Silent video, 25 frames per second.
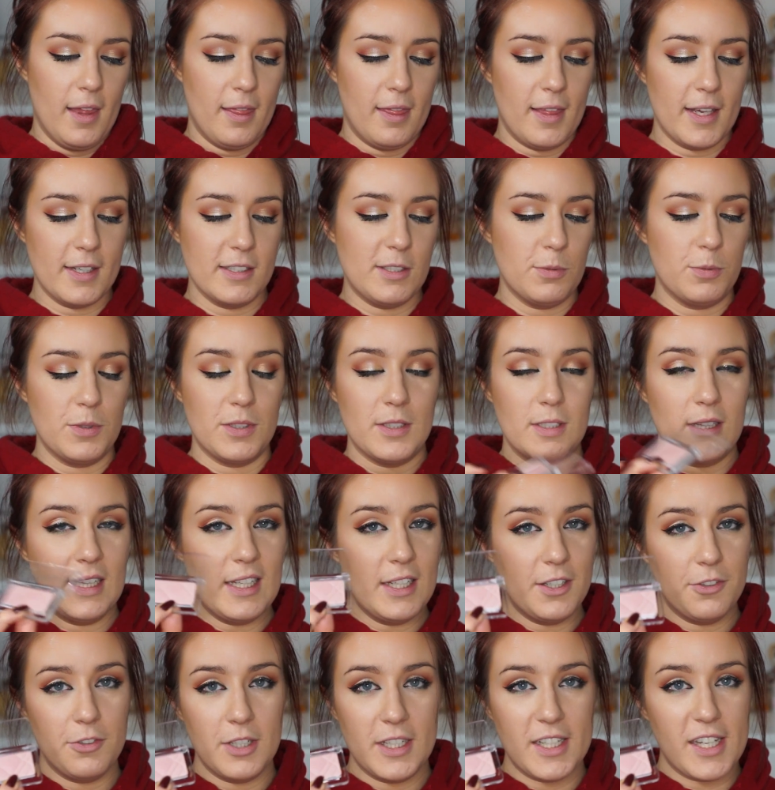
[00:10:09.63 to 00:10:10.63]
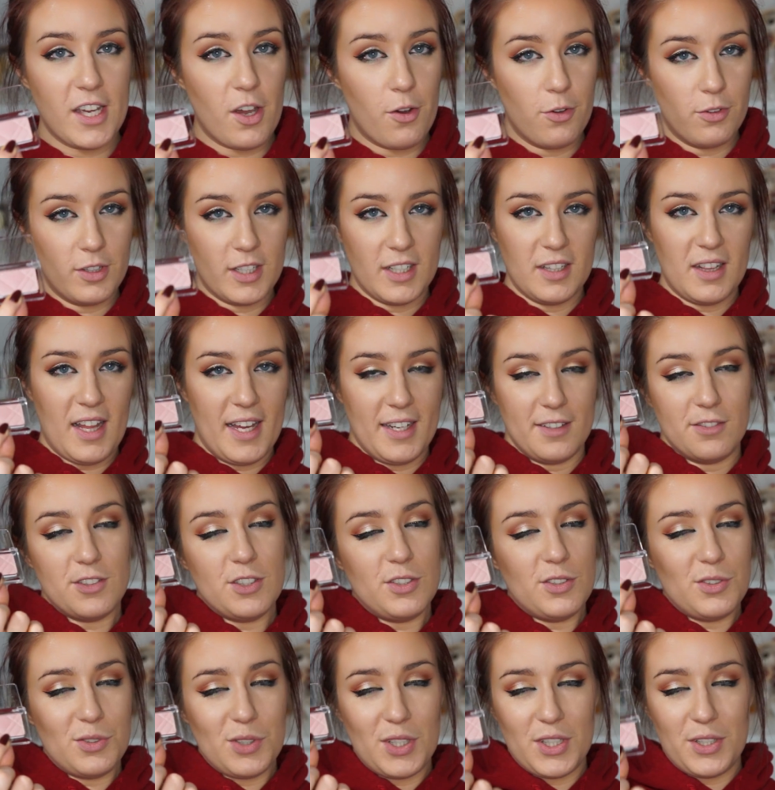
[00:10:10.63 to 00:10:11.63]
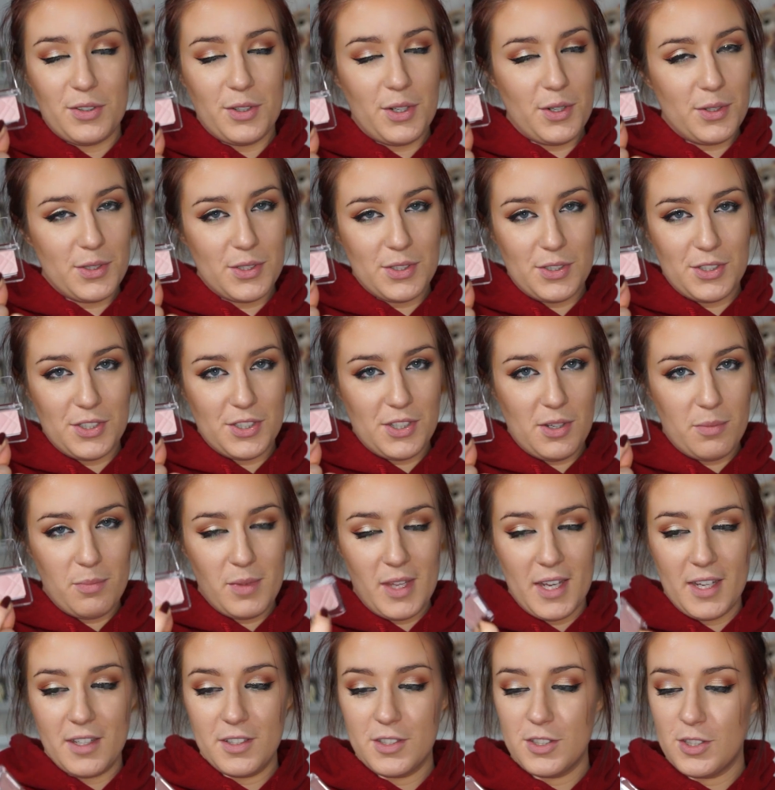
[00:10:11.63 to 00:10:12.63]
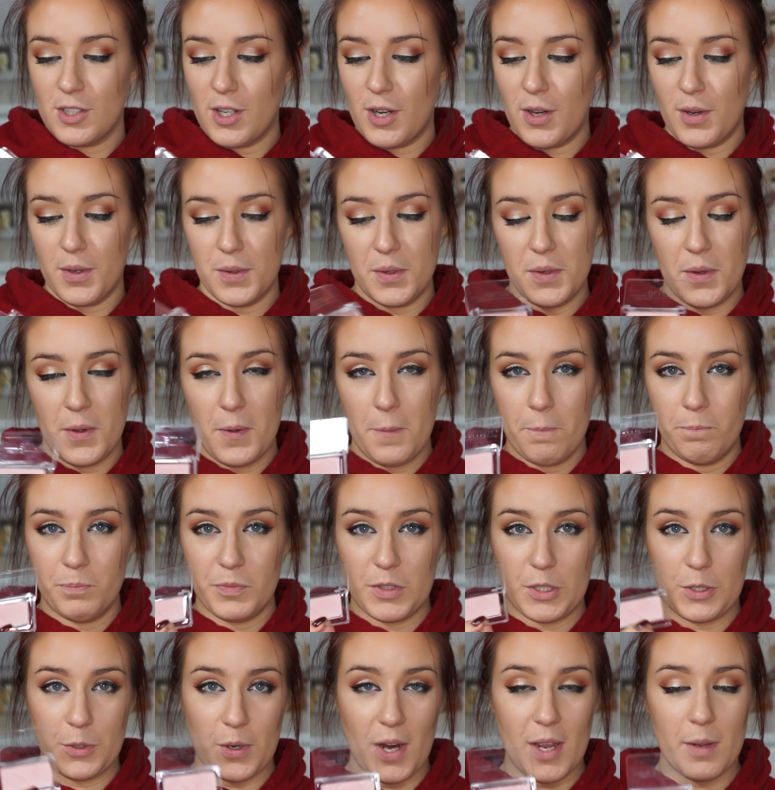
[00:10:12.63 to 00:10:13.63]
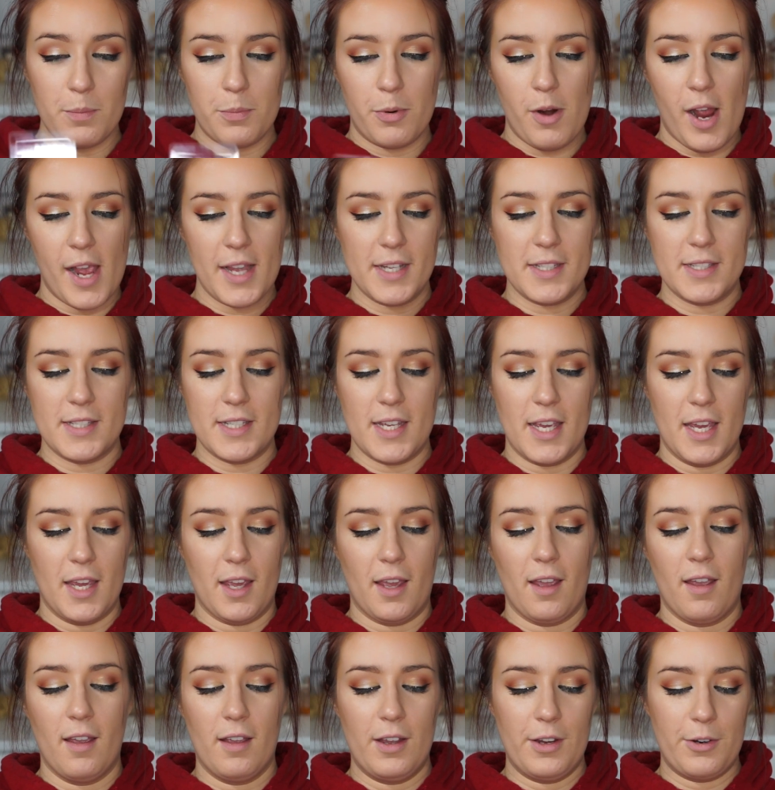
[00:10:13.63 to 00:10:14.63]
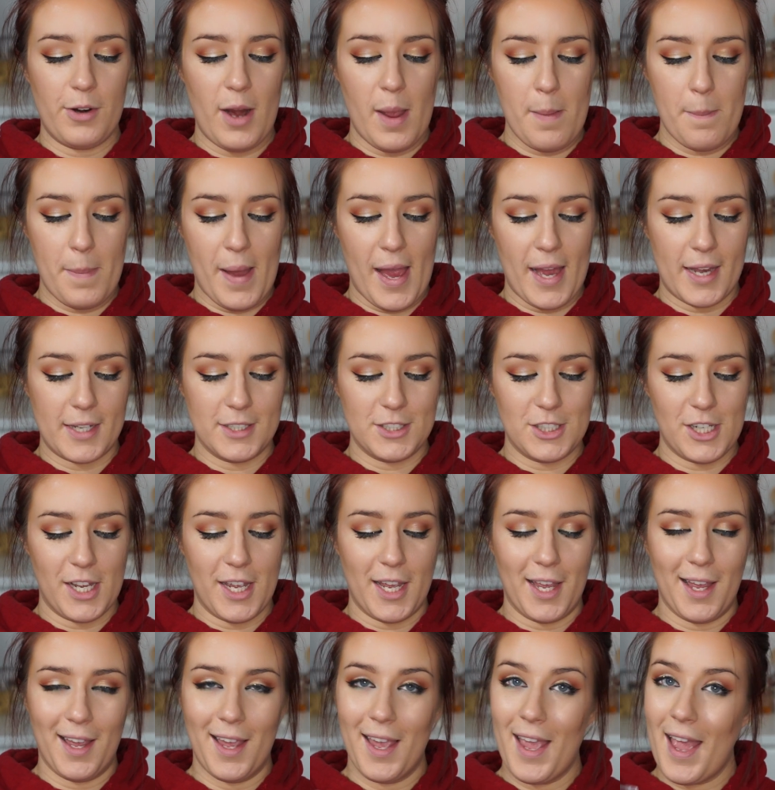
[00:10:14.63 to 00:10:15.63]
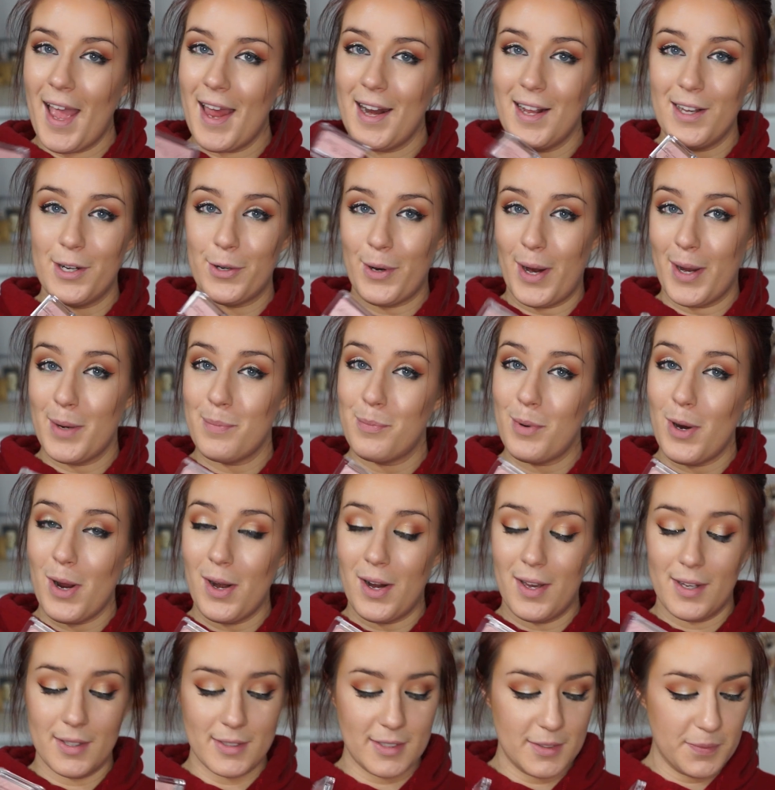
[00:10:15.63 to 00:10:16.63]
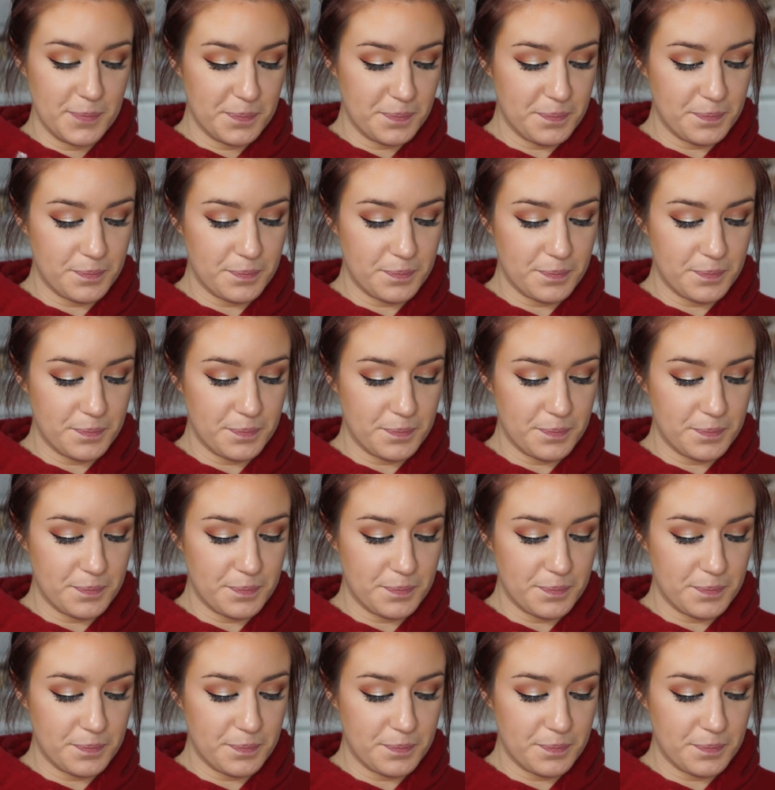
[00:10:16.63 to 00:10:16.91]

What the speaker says: This was literally only like €2 or something, so great pricing, great packaging, and a great product.